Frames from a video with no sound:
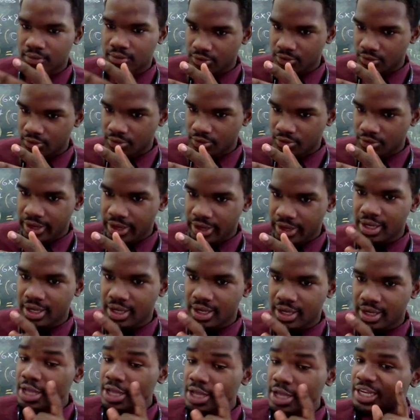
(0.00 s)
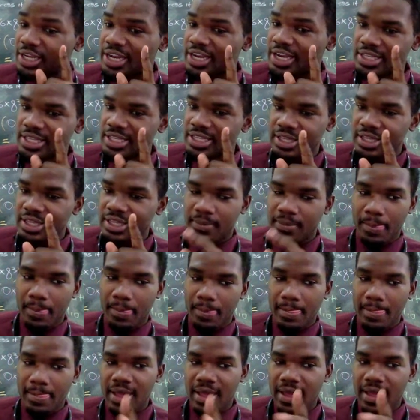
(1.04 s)
Right. So here's the thing.
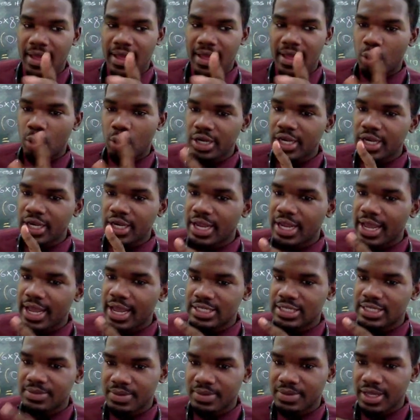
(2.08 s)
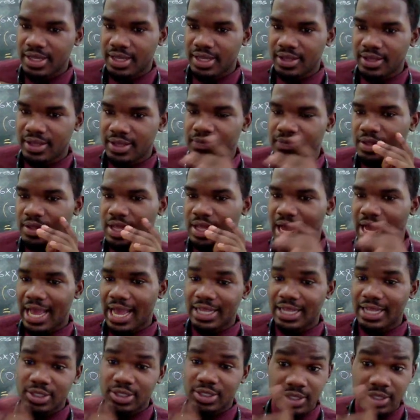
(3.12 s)
When you did the SBA,
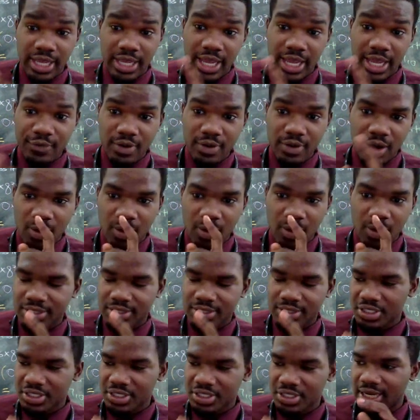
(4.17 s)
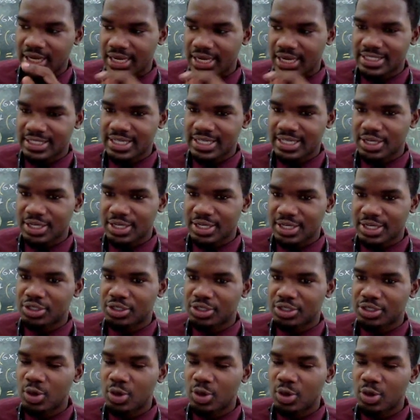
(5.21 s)
I gave you a question that said you should
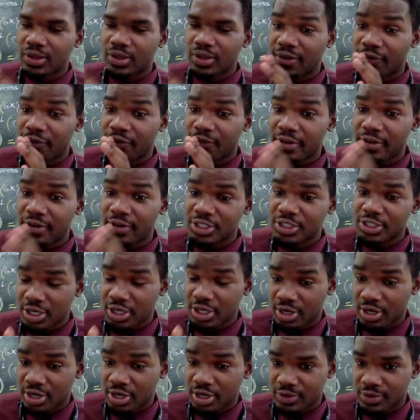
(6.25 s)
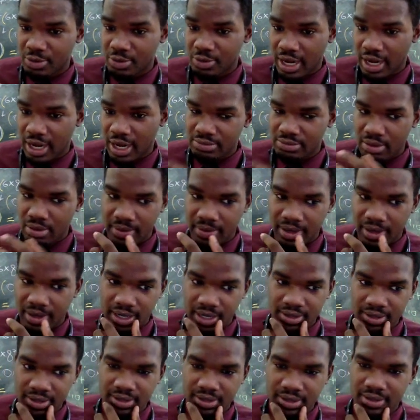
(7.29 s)
know what a French curve is. You guys remember that?